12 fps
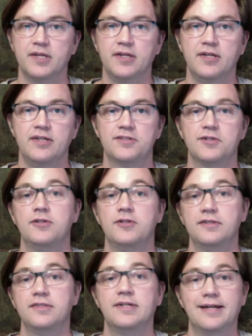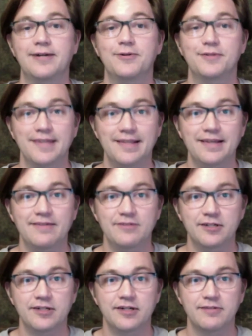So you can tell I don't say that very
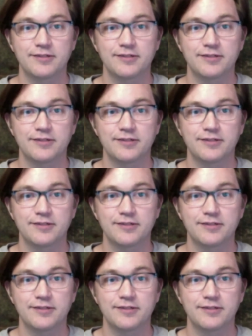often.